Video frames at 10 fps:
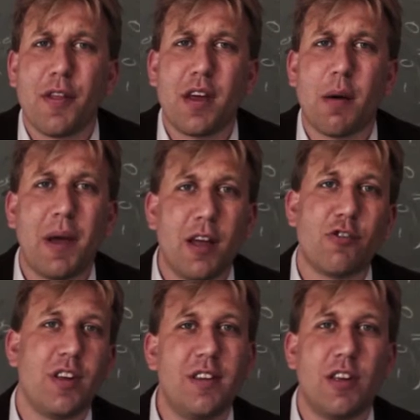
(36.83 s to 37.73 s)
I think a
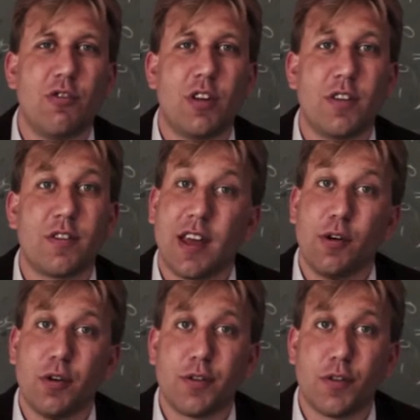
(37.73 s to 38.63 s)
PhD teaches
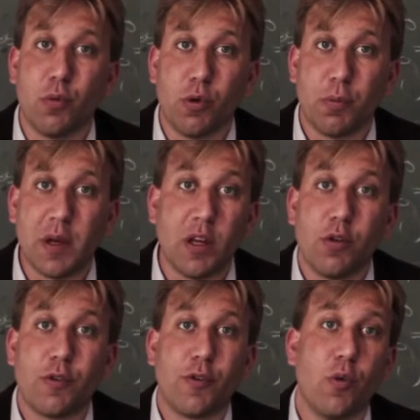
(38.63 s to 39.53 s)
skills that would be
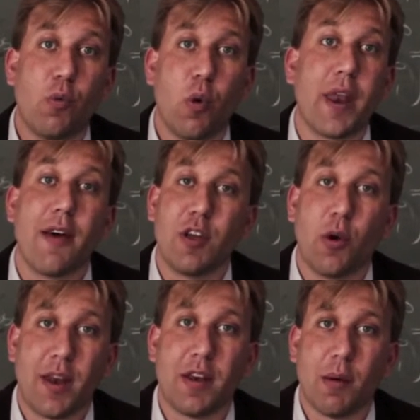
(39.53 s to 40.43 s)
useful whatever
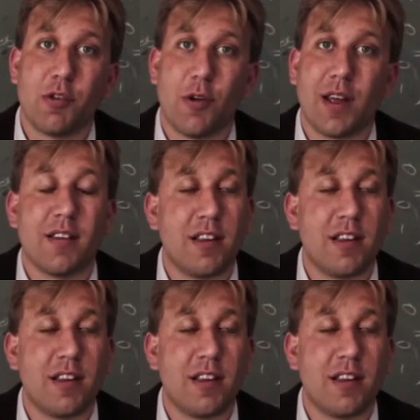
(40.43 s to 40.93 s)
you end up doing.